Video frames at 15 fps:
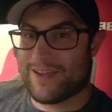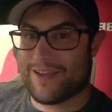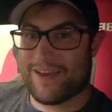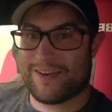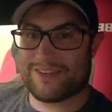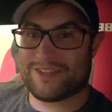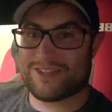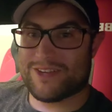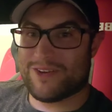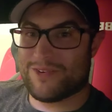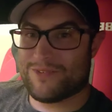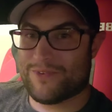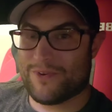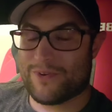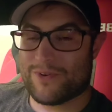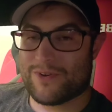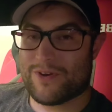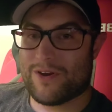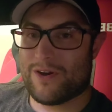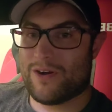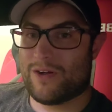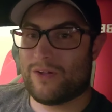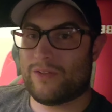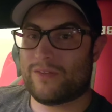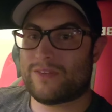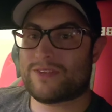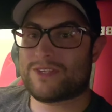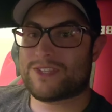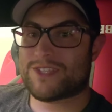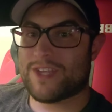I got a cell phone call,
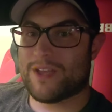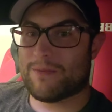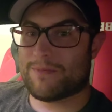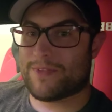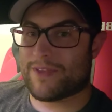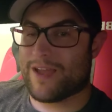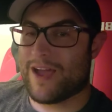something.